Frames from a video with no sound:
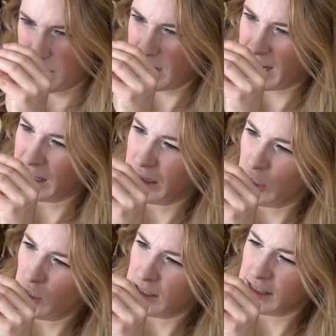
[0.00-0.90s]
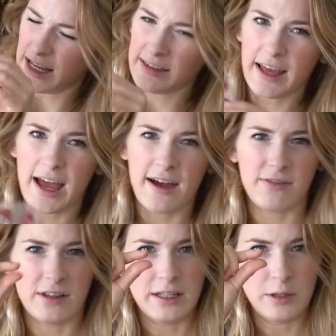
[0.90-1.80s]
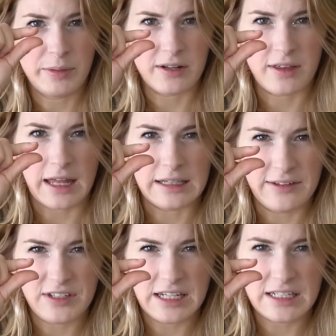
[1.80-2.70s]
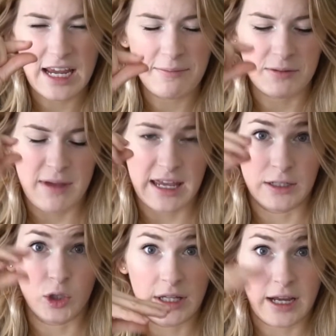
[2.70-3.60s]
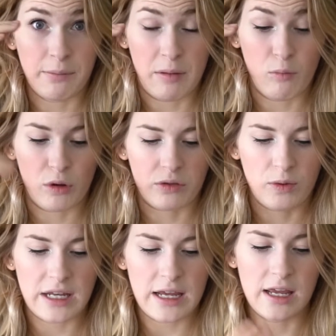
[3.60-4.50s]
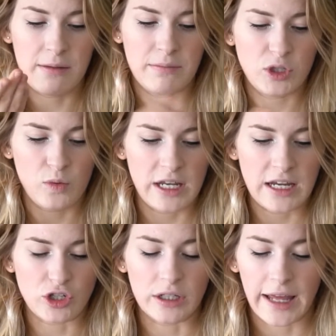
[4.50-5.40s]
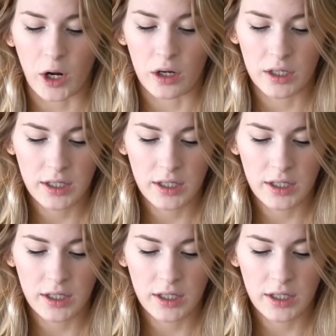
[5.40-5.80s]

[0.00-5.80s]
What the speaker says: but it looks like they have a little bit of that lifting tape to make it look like a bit more 3D in between each layer.